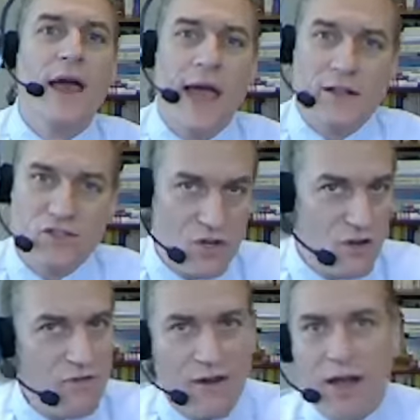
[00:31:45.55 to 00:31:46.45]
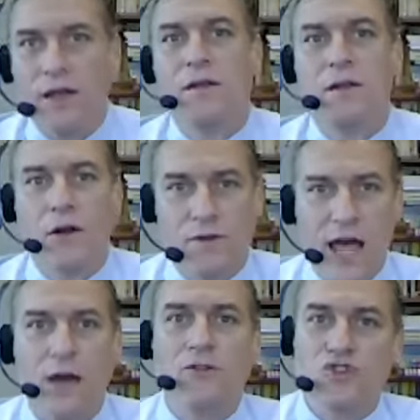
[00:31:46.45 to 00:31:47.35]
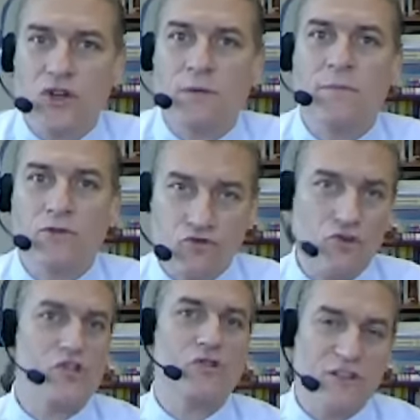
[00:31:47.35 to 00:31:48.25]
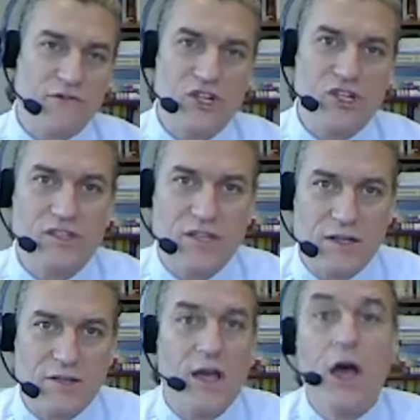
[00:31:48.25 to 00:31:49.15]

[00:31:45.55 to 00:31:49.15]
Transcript: And so you find, downstream nutritional deficiencies.